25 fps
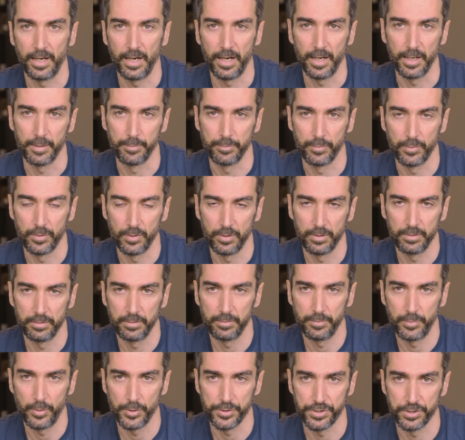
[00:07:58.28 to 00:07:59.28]
I
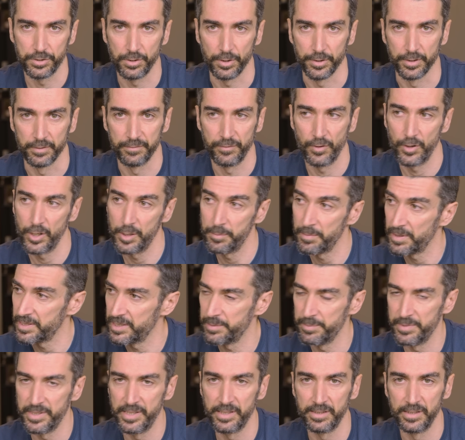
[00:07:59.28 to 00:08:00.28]
posted on the forum, and
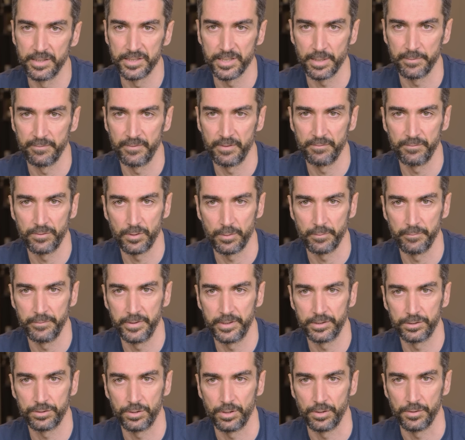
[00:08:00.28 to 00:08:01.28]
immediately someone from
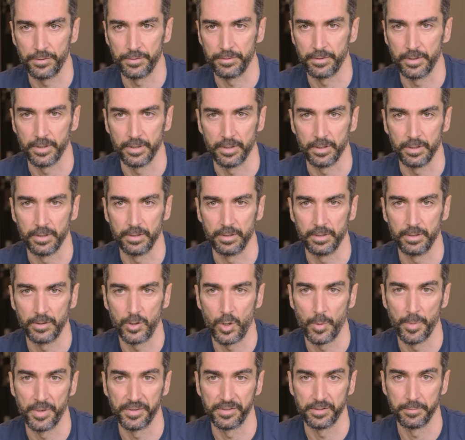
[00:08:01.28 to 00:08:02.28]
Victron uh,
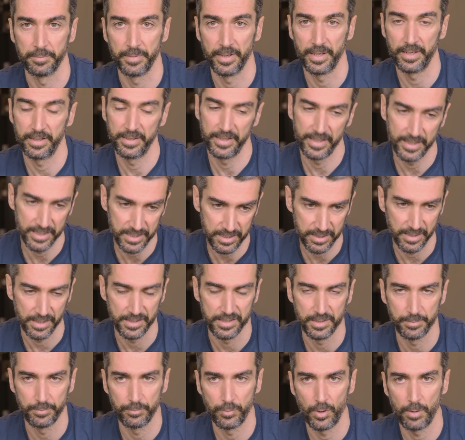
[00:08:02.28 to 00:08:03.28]
commented back, "Yes, there is
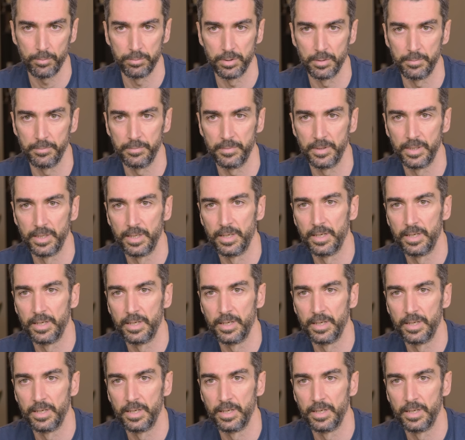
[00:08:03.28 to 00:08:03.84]
a problem.